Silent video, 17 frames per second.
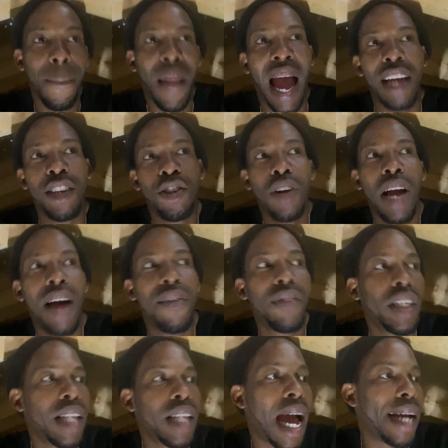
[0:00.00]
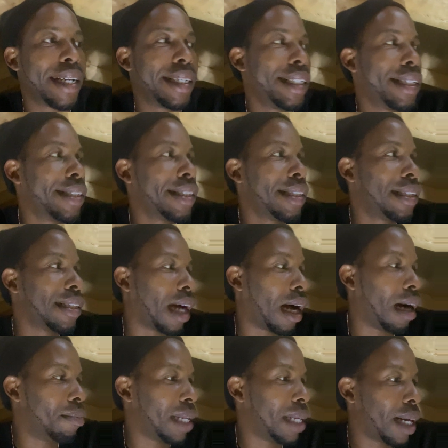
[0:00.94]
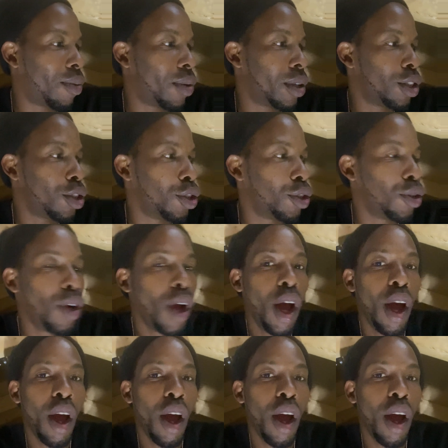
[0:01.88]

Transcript: I do have other ideas that I want to do